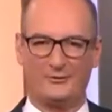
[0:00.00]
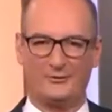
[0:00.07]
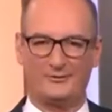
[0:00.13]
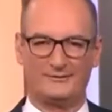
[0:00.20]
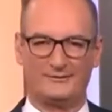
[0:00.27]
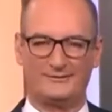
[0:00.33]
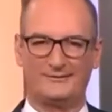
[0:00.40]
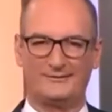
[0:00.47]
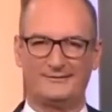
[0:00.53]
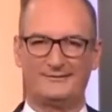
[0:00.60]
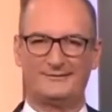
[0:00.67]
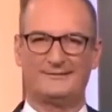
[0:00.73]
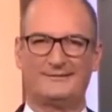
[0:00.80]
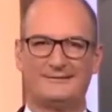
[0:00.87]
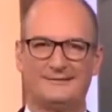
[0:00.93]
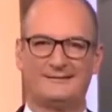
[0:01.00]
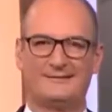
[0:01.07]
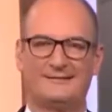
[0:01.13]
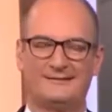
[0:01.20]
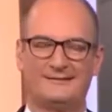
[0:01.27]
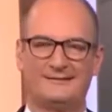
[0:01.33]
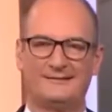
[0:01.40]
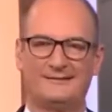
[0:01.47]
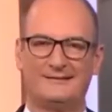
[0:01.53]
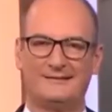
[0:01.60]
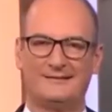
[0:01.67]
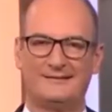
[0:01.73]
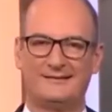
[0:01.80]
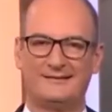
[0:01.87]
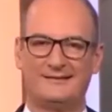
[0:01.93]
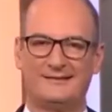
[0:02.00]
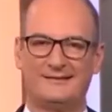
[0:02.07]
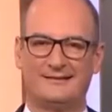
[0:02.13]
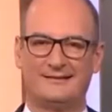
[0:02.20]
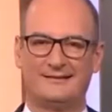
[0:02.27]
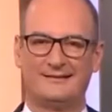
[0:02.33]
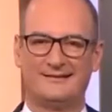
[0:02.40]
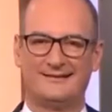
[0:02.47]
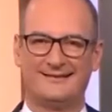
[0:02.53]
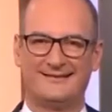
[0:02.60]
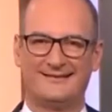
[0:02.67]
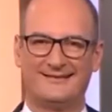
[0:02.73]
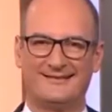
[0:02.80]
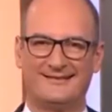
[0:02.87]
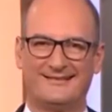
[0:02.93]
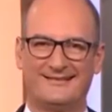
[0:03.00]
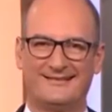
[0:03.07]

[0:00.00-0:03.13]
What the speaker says: The person shown says nothing.